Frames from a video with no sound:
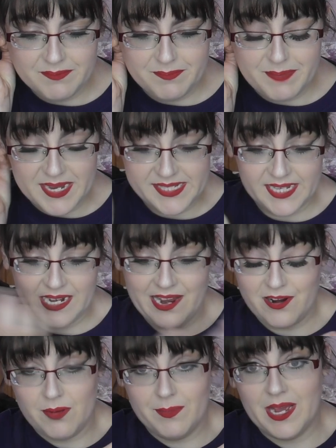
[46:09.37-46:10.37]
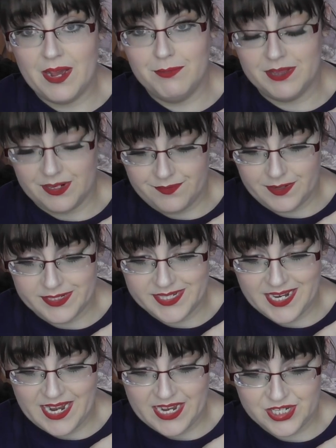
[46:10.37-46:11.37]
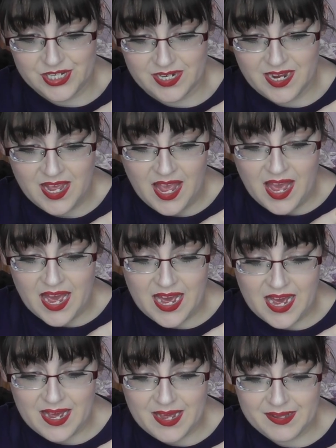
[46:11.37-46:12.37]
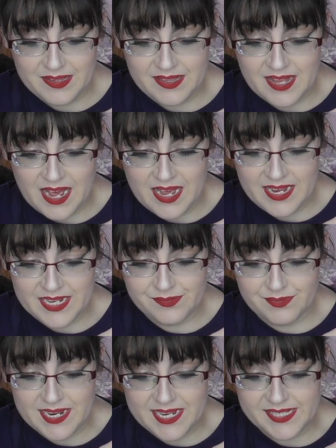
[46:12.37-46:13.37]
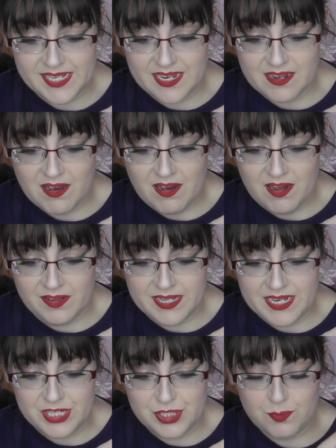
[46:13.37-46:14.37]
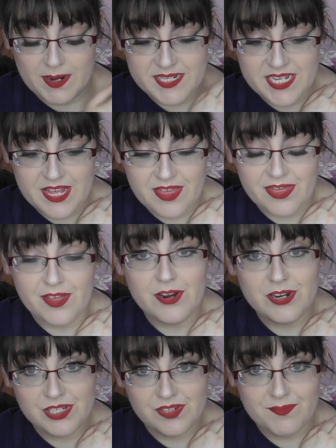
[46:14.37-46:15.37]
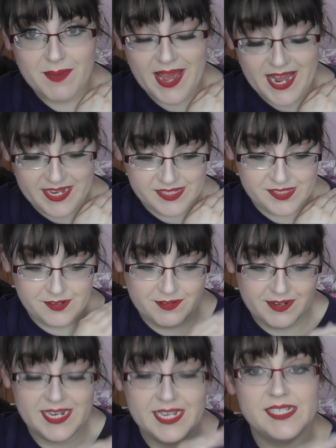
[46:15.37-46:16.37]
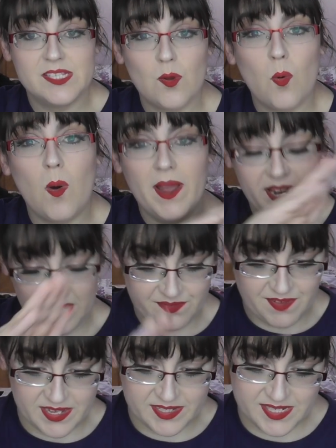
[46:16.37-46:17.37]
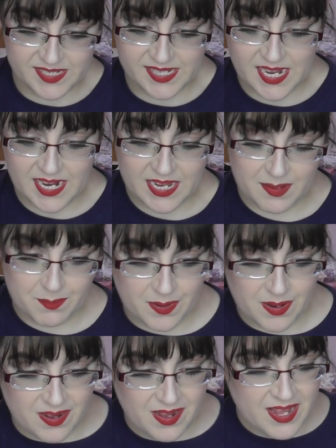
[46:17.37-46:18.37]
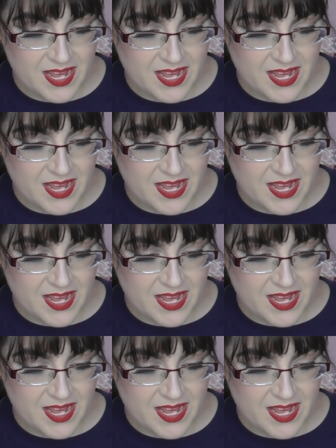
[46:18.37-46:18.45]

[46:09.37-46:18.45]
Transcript: basically are coming out with their first collection. That is releasing on the 23rd of May, so it is quite an advanced setting, but